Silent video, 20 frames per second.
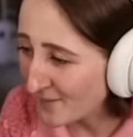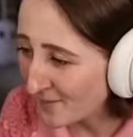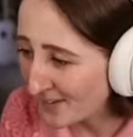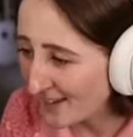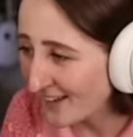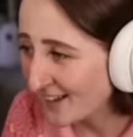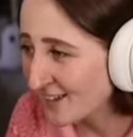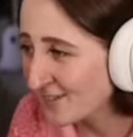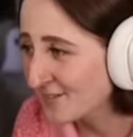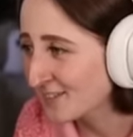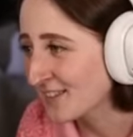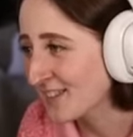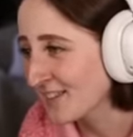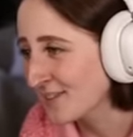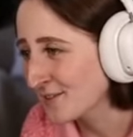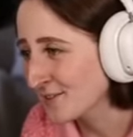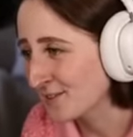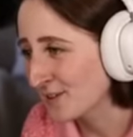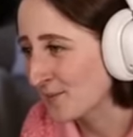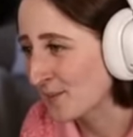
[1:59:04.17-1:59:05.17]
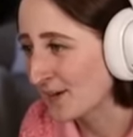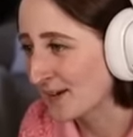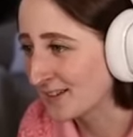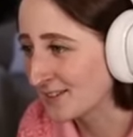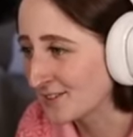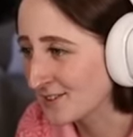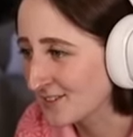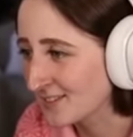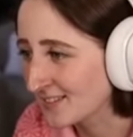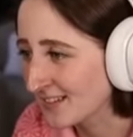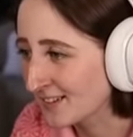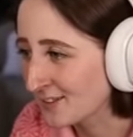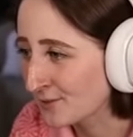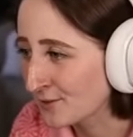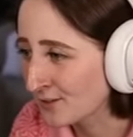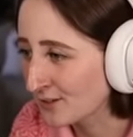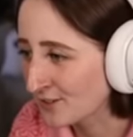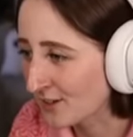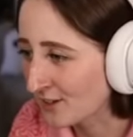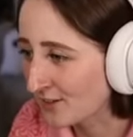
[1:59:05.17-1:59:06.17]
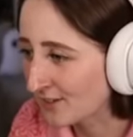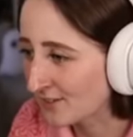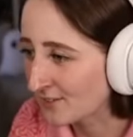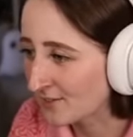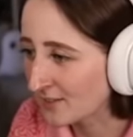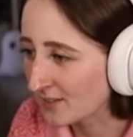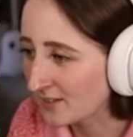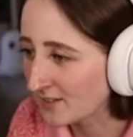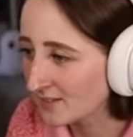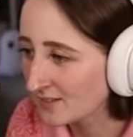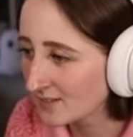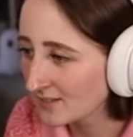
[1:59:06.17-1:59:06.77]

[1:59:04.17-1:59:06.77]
gift. Thank you so much. That was really generous of you.